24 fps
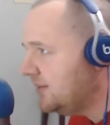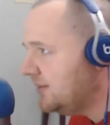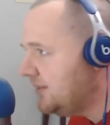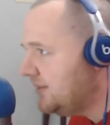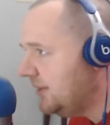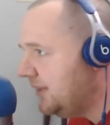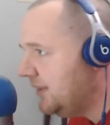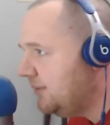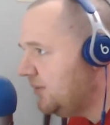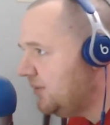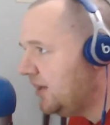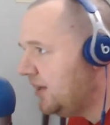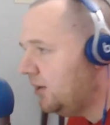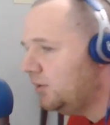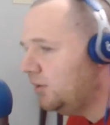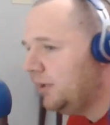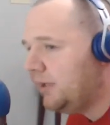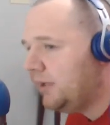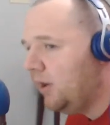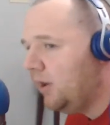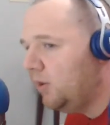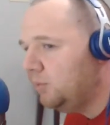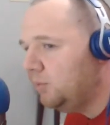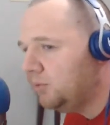a team that
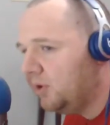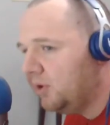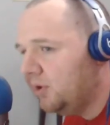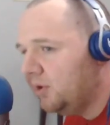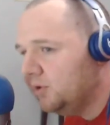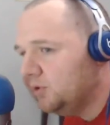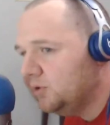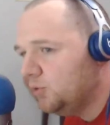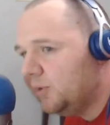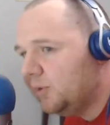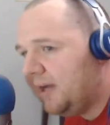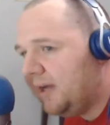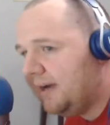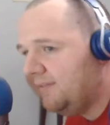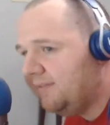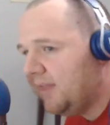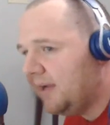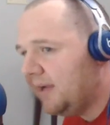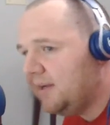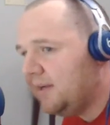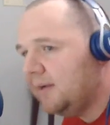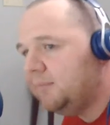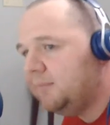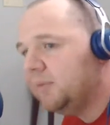only homegrowns would have
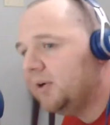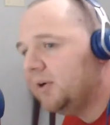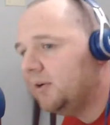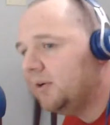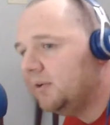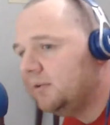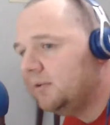that number.